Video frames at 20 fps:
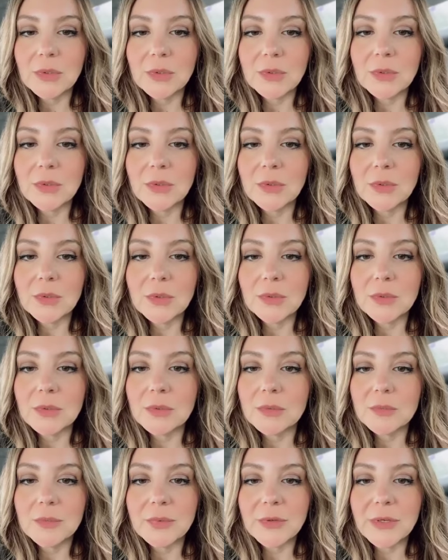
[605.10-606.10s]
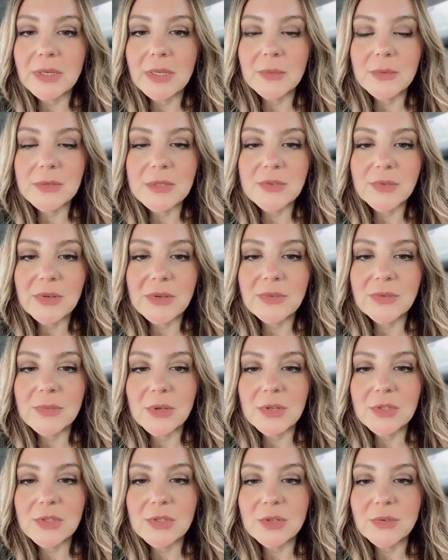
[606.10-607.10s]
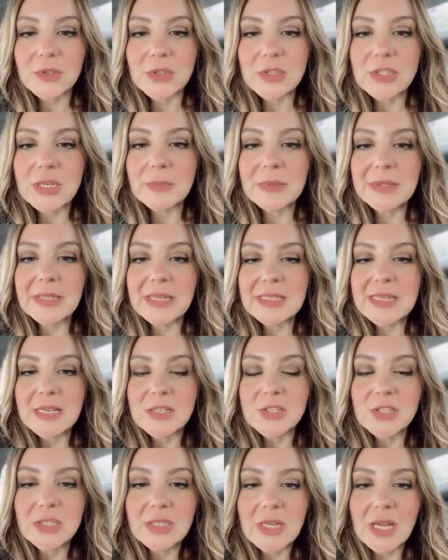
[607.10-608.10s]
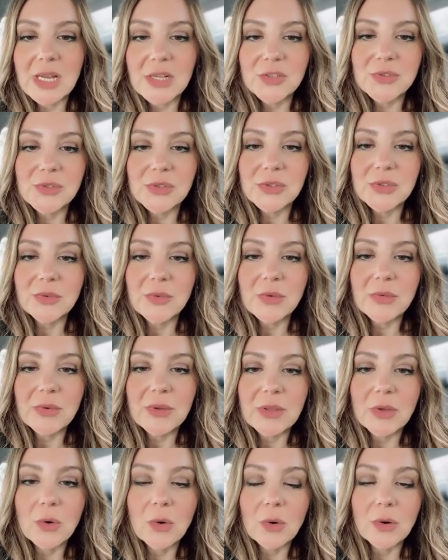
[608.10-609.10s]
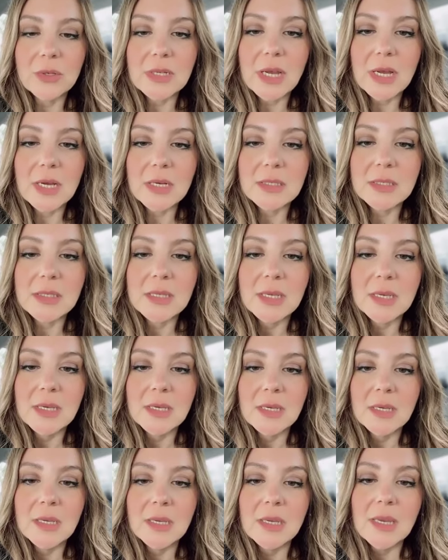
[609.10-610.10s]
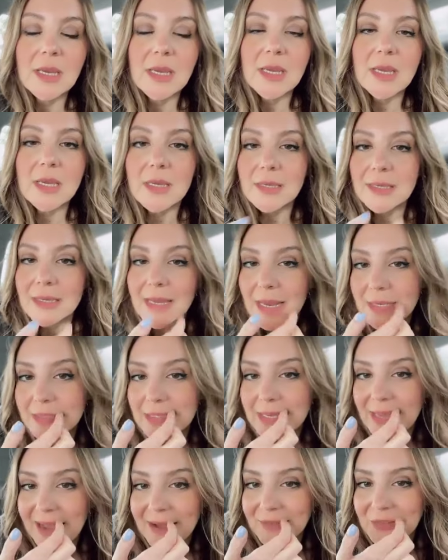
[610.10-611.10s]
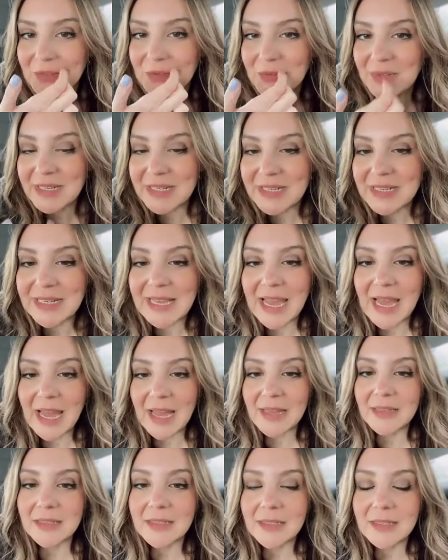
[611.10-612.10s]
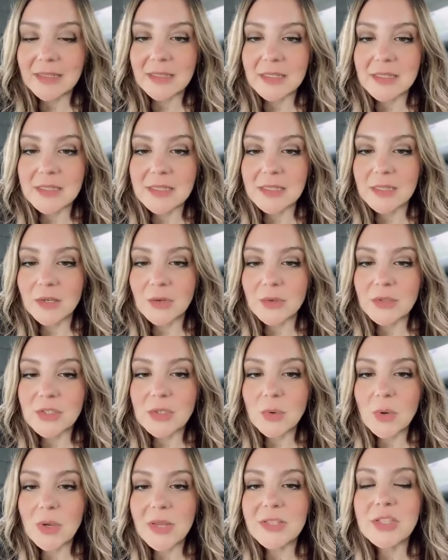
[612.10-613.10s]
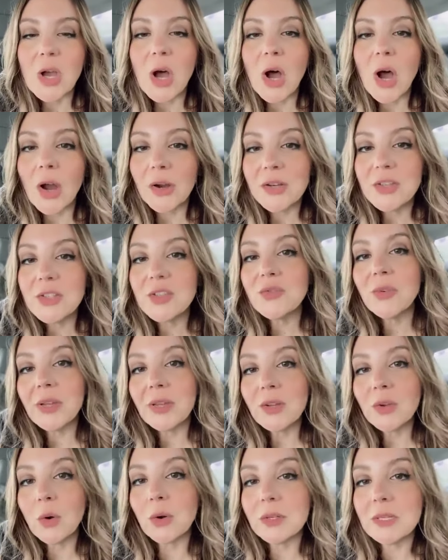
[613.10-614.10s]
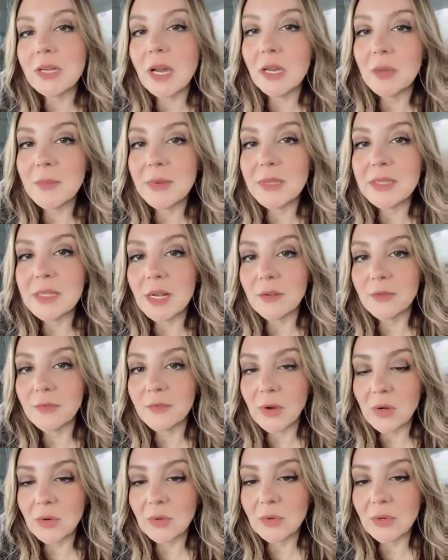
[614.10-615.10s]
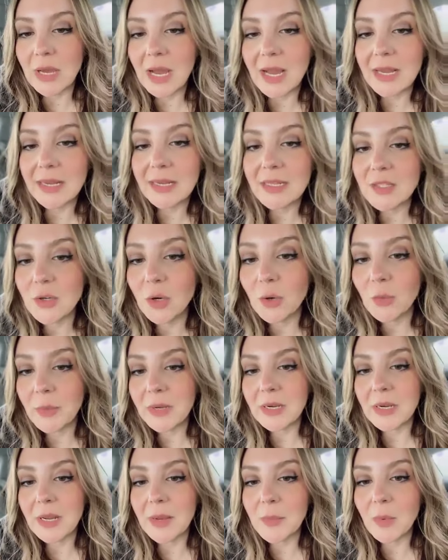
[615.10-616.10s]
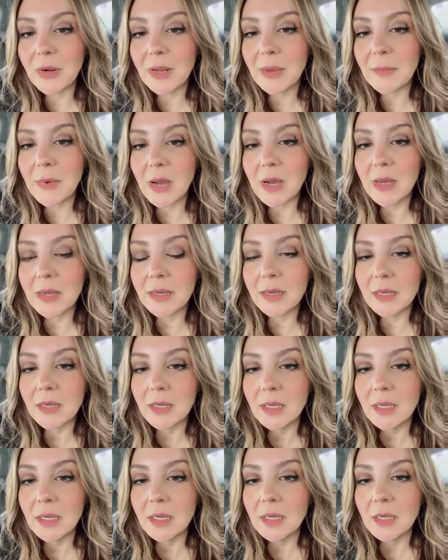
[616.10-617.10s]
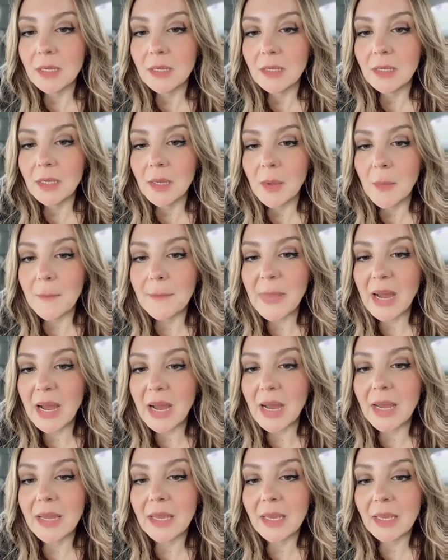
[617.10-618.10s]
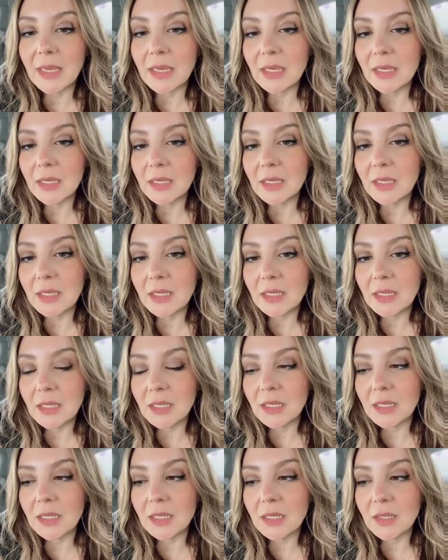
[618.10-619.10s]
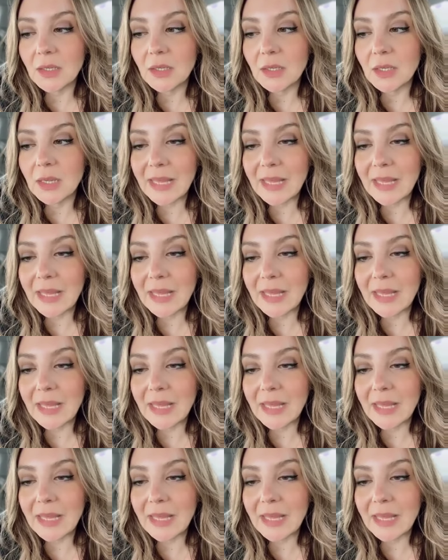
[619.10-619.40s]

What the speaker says: Britney was free from the conservatorship, but that's actually not true if you read the court docs. Yes, I have to read it again because, you know, it's hard to read court documents on a phone. I need to open it up when I'm on my laptop.